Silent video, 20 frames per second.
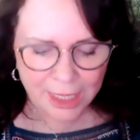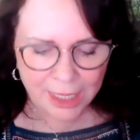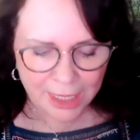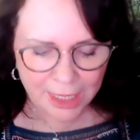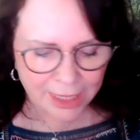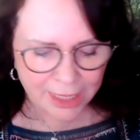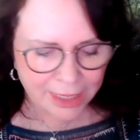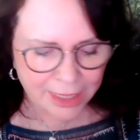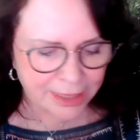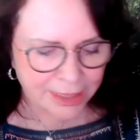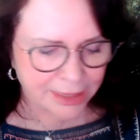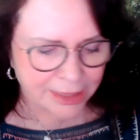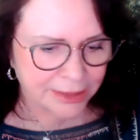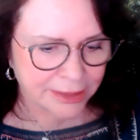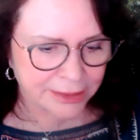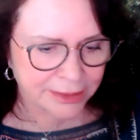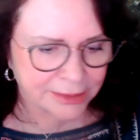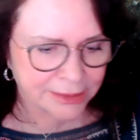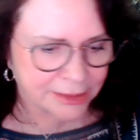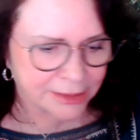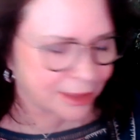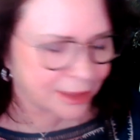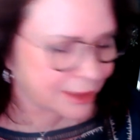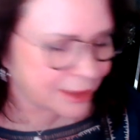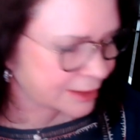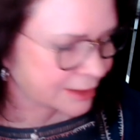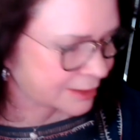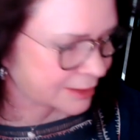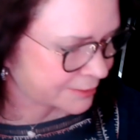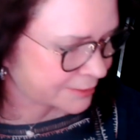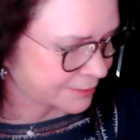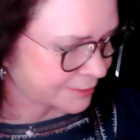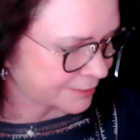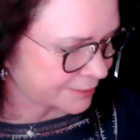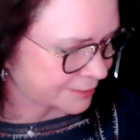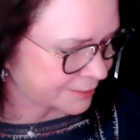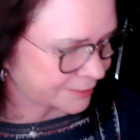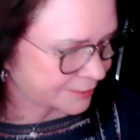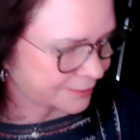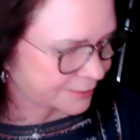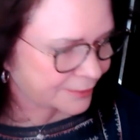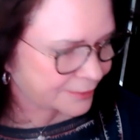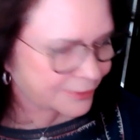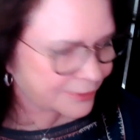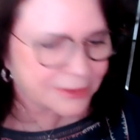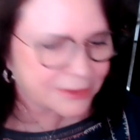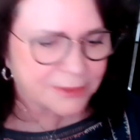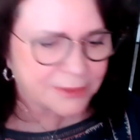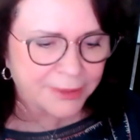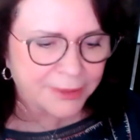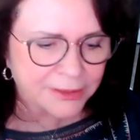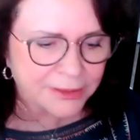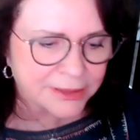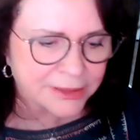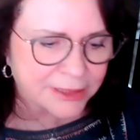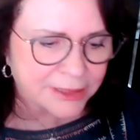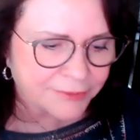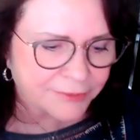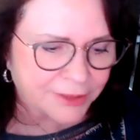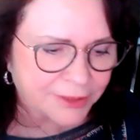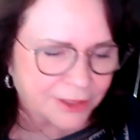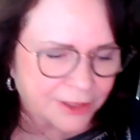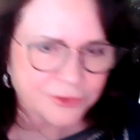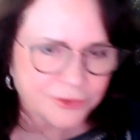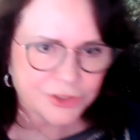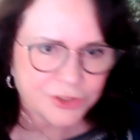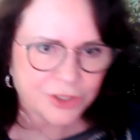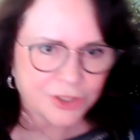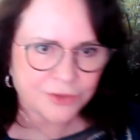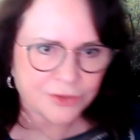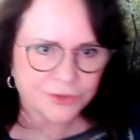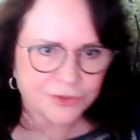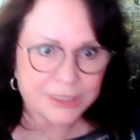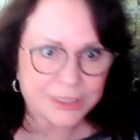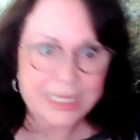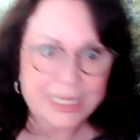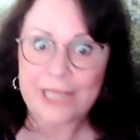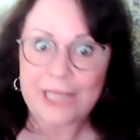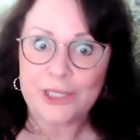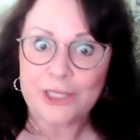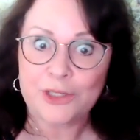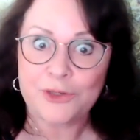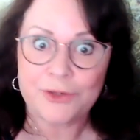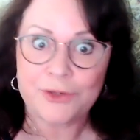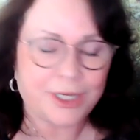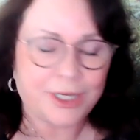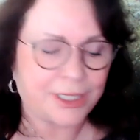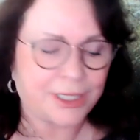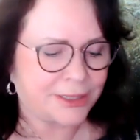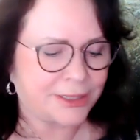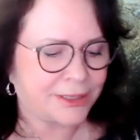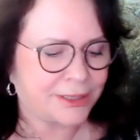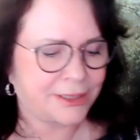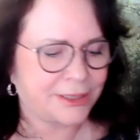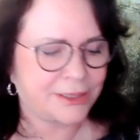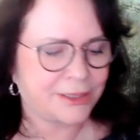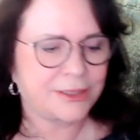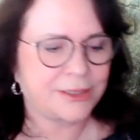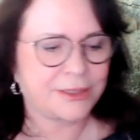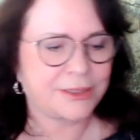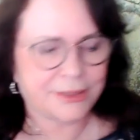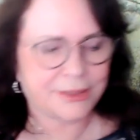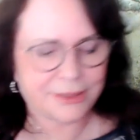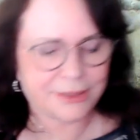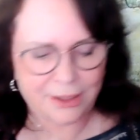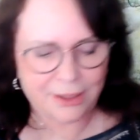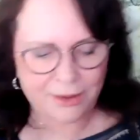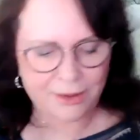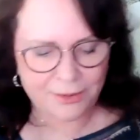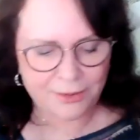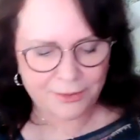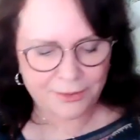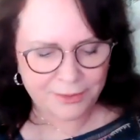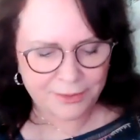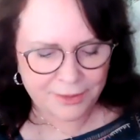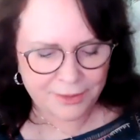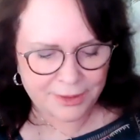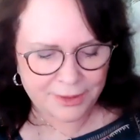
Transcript: And um, it's about $700. Thank you guys. So